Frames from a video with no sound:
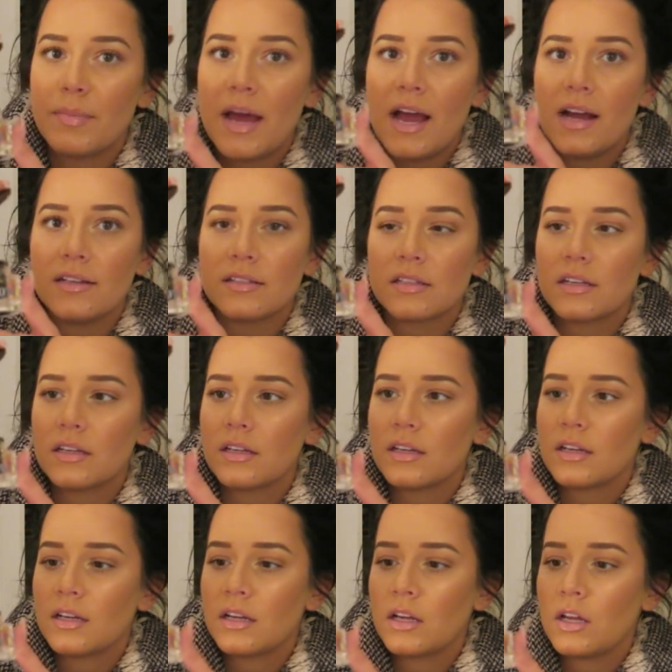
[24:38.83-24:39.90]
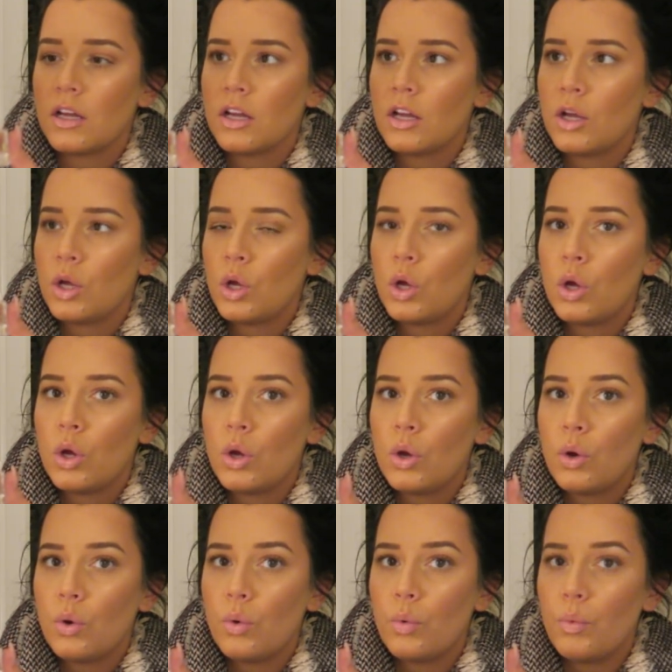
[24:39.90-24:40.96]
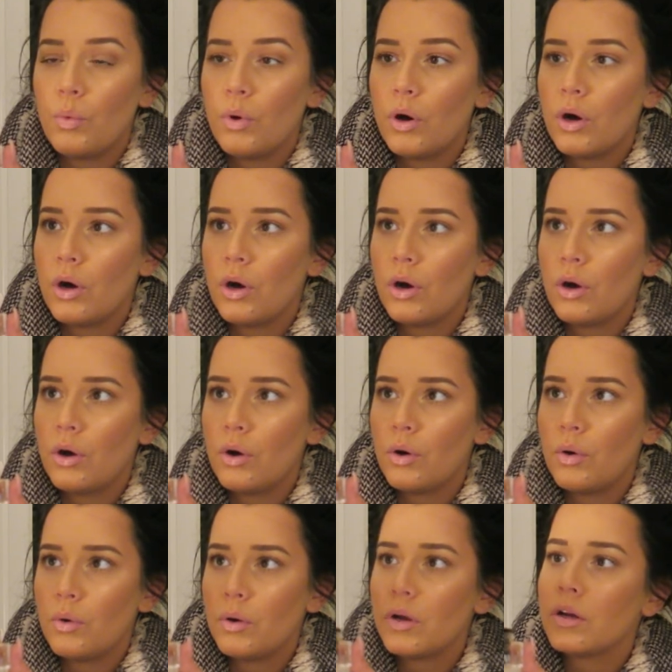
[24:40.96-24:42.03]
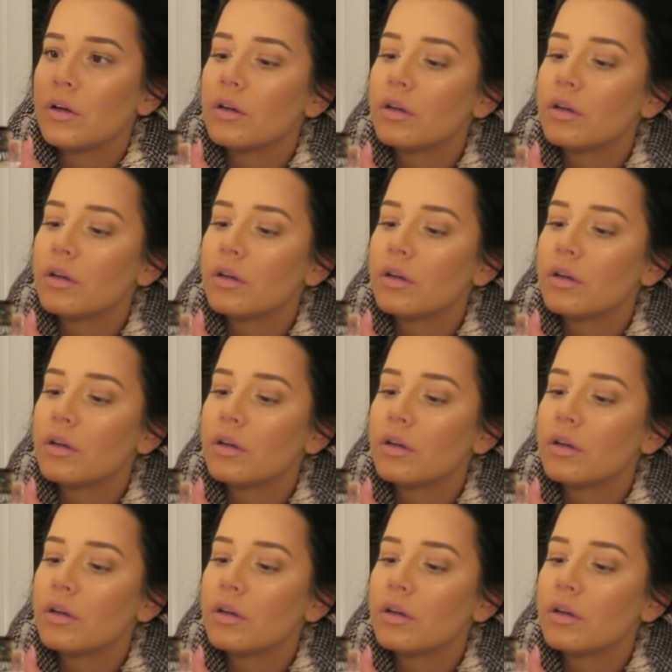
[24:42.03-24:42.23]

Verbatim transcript: mask. Whoa.